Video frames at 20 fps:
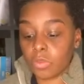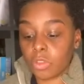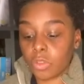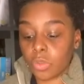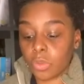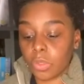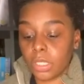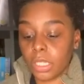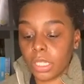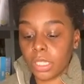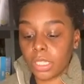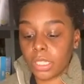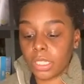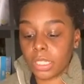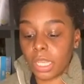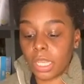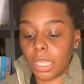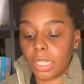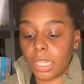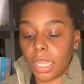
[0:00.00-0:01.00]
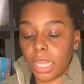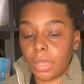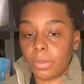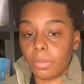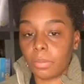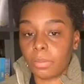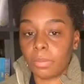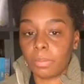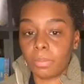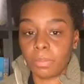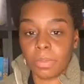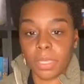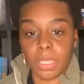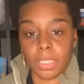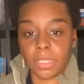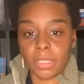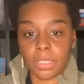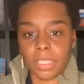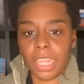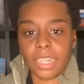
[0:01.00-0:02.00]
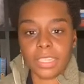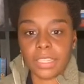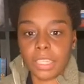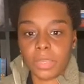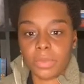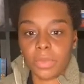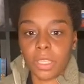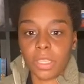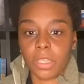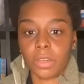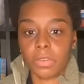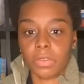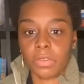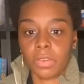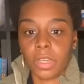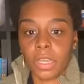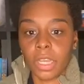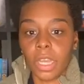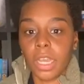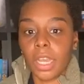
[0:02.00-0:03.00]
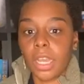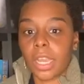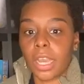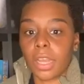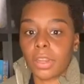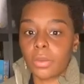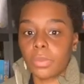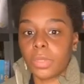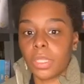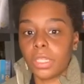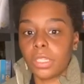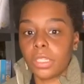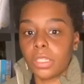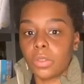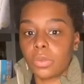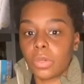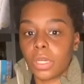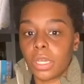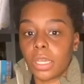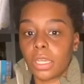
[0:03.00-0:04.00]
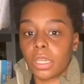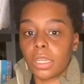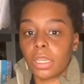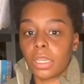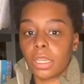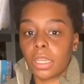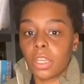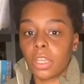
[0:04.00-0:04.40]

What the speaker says: So then it's like that same thing of accountability, where